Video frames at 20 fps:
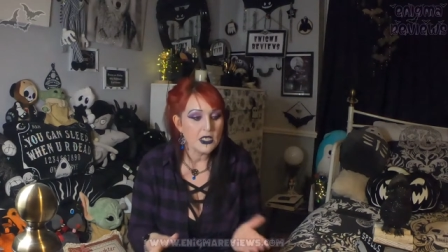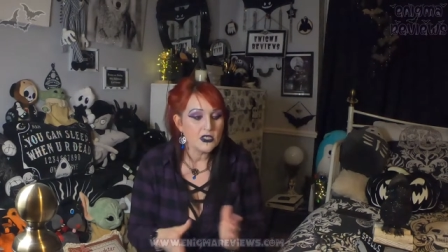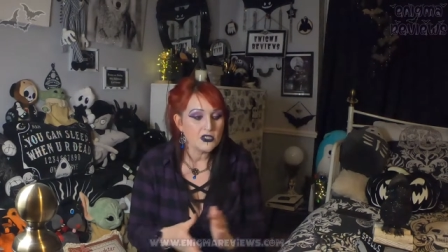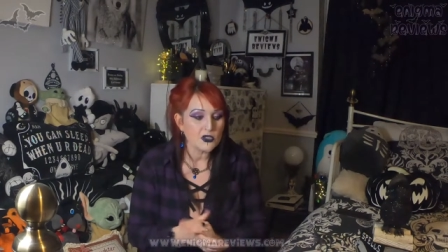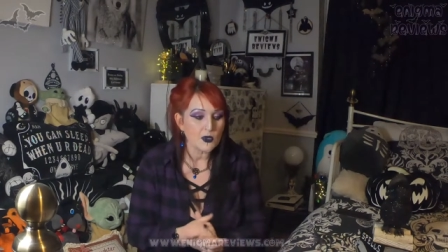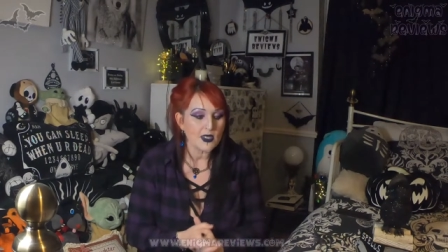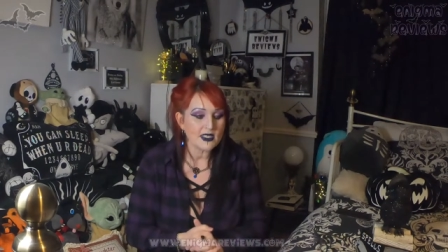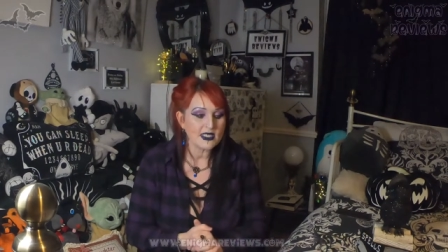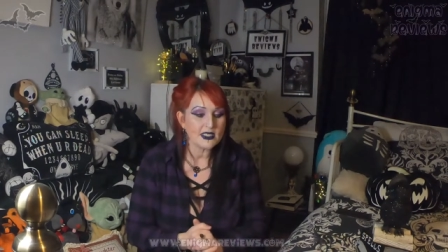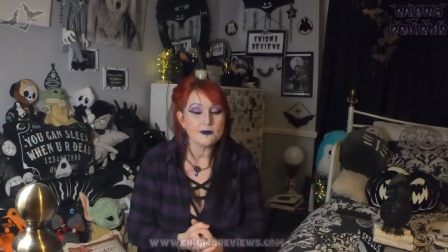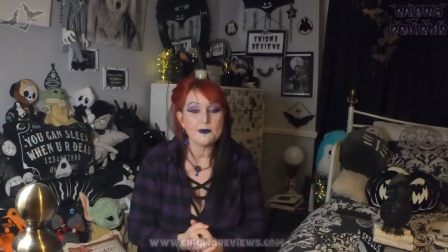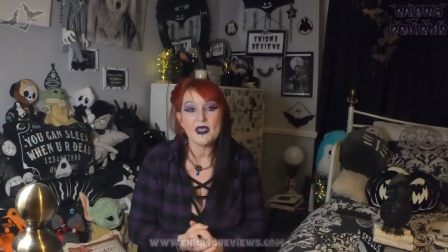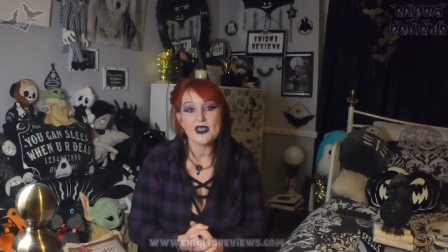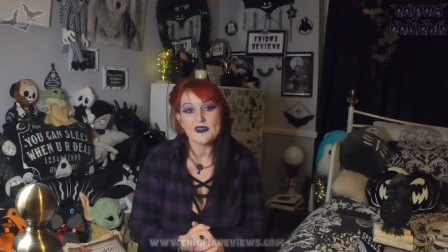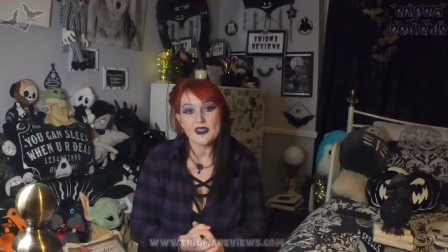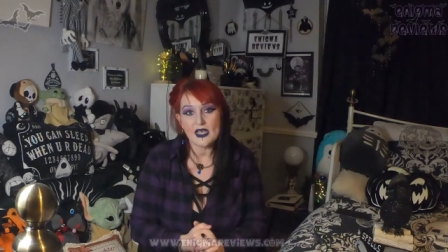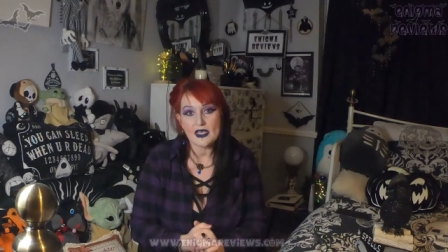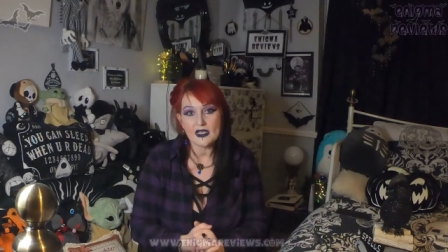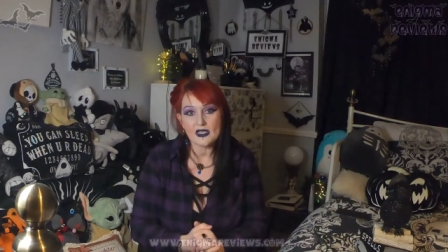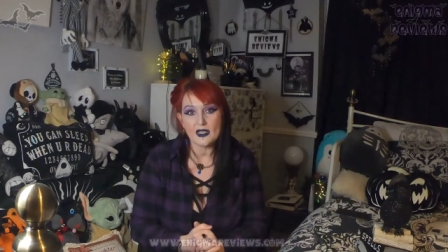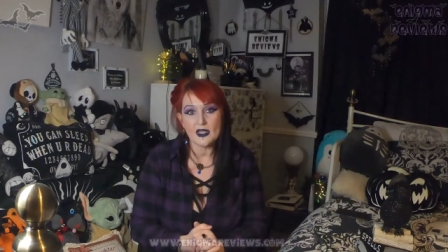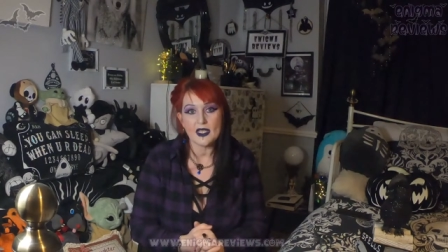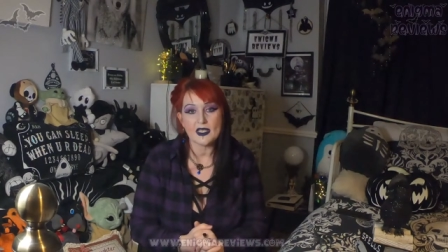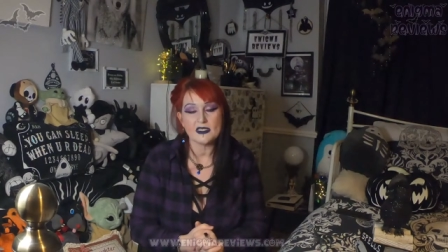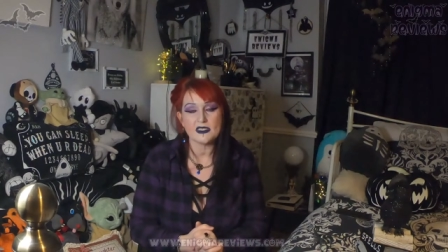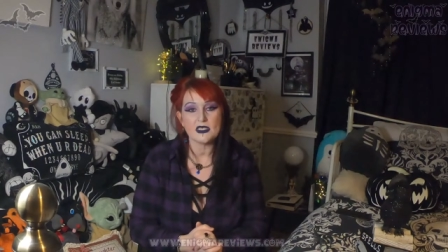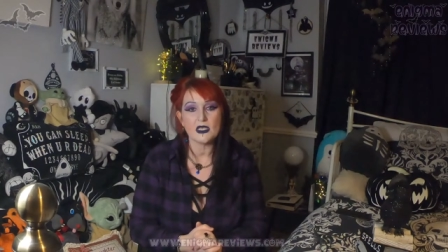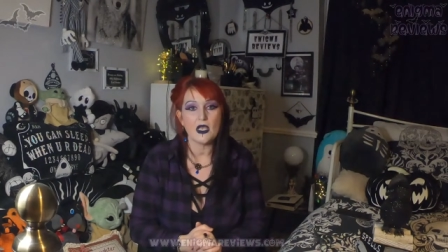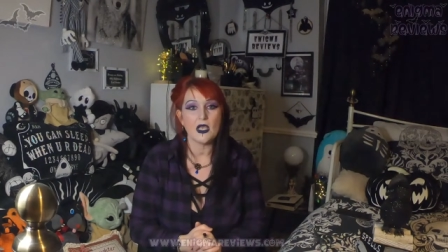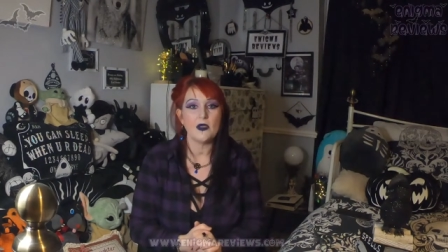So I did make that clear
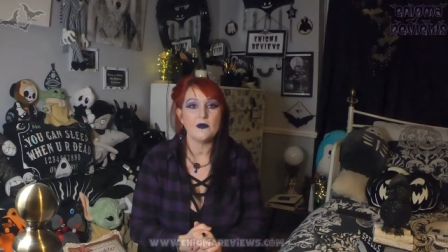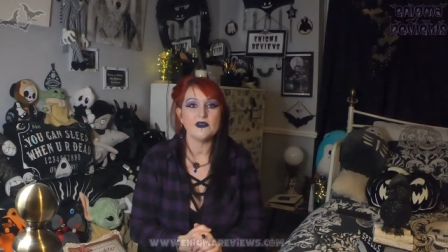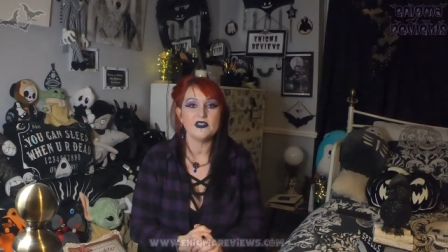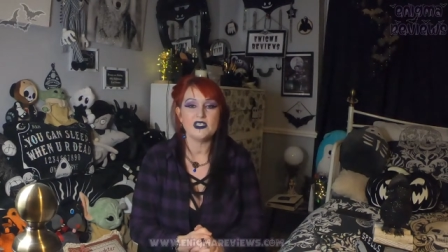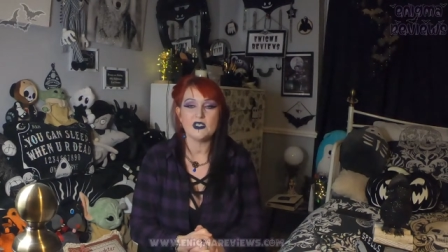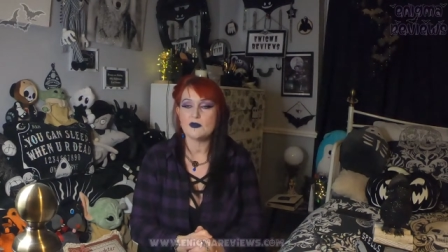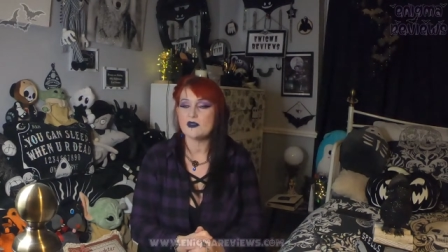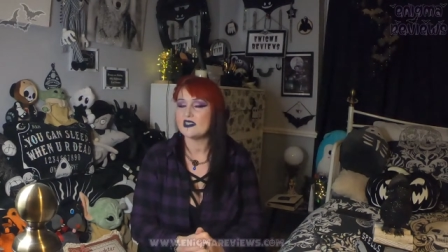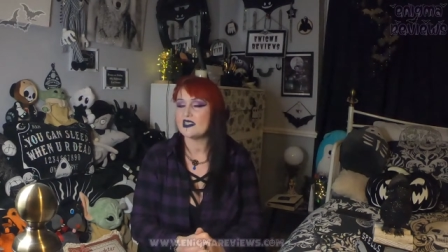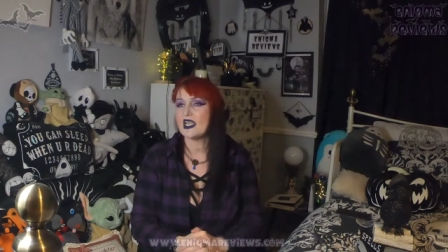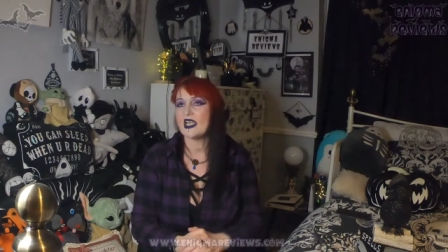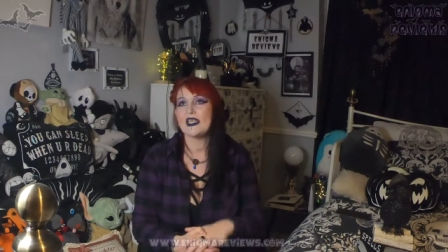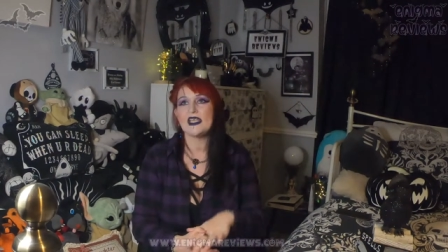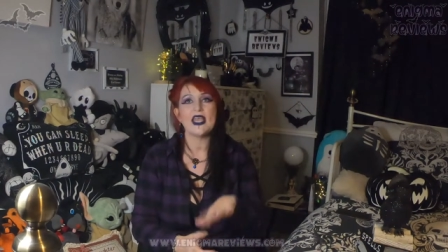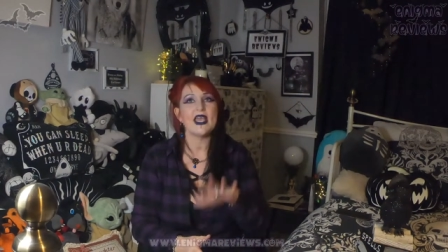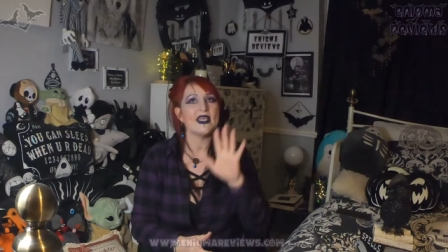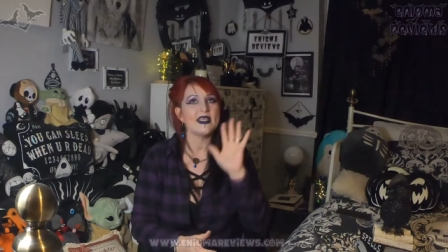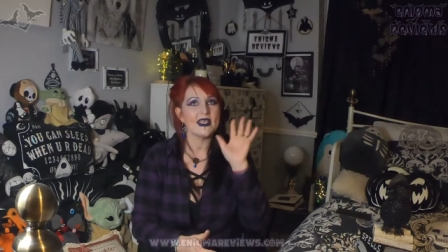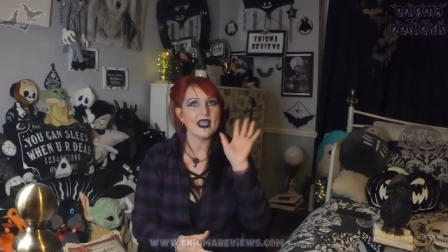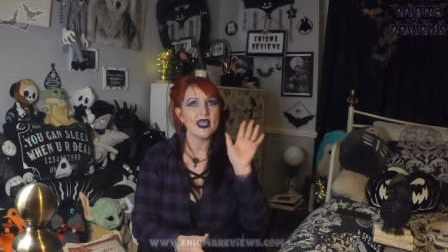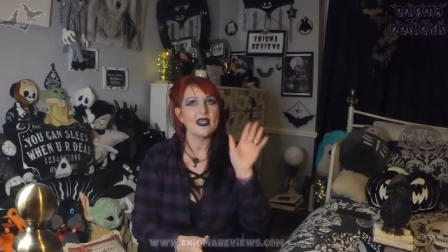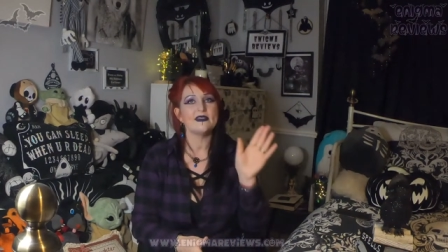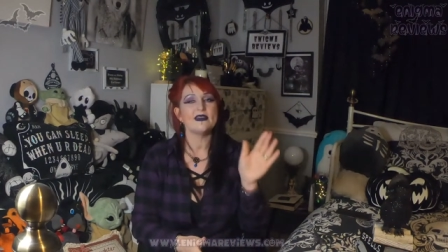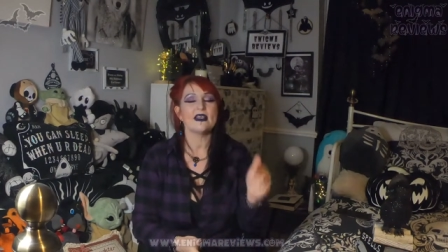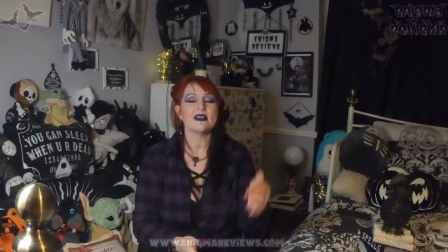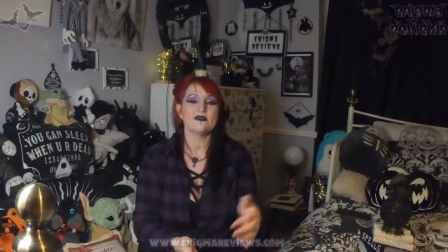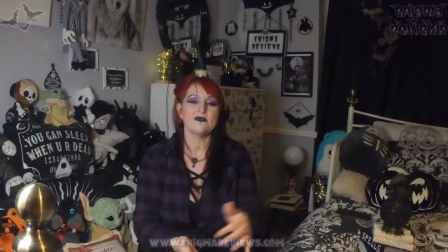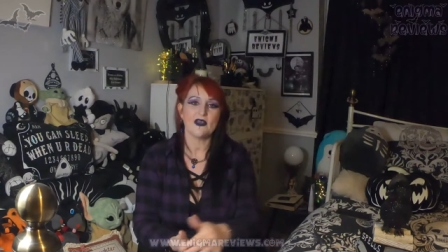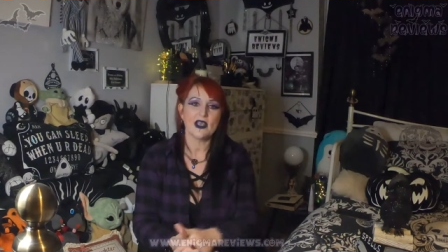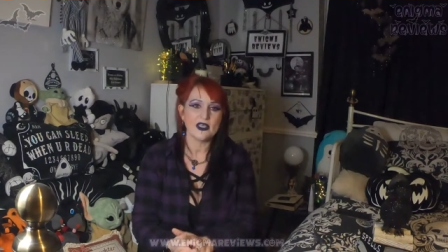to her, and she was like, yeah,
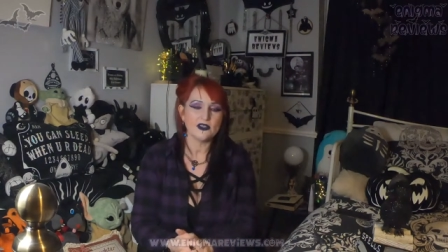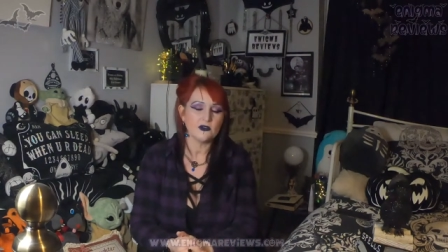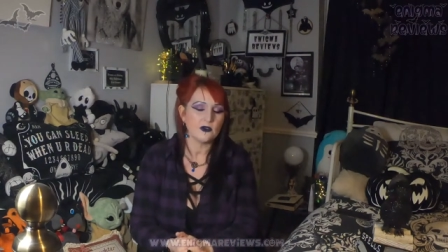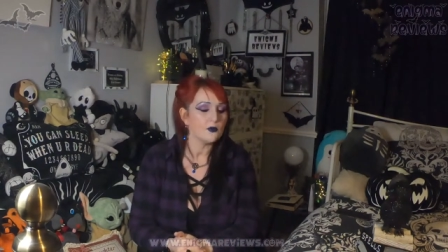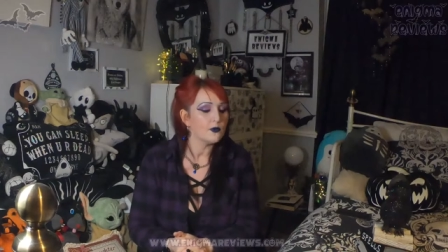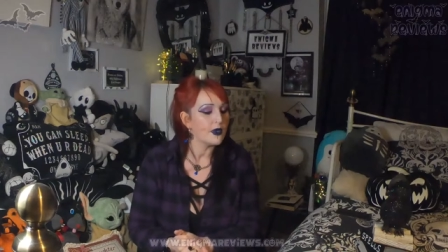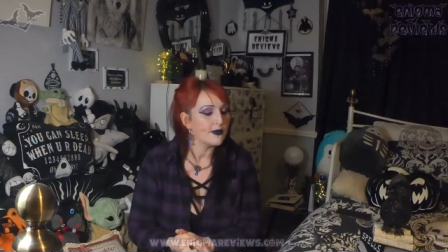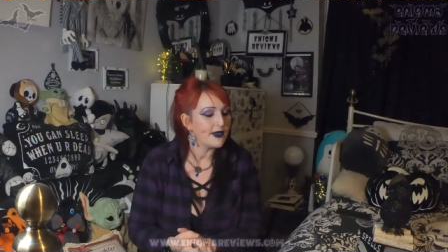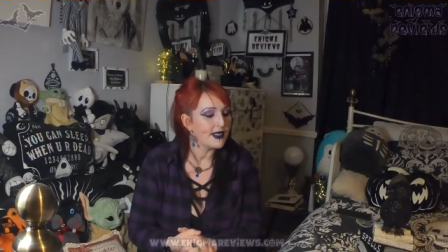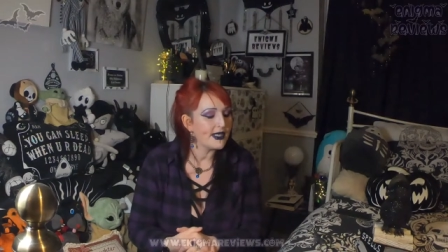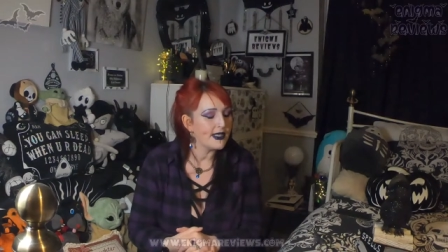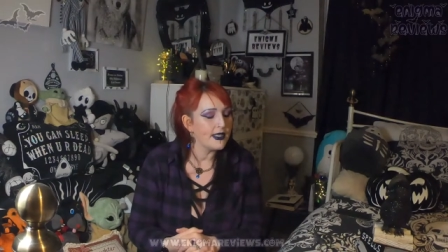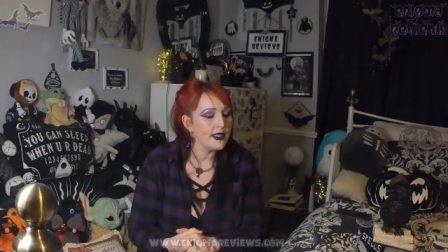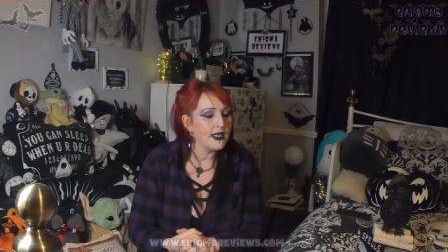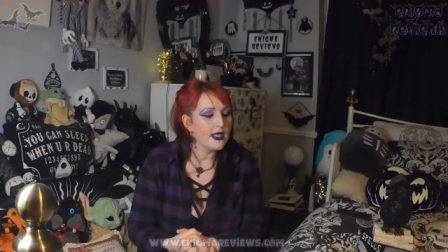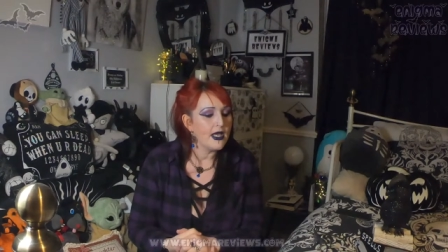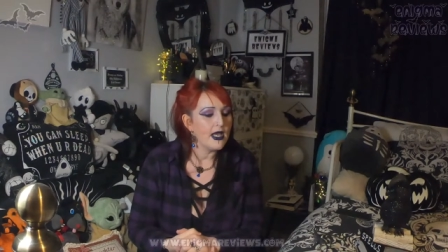that's fine, don't worry.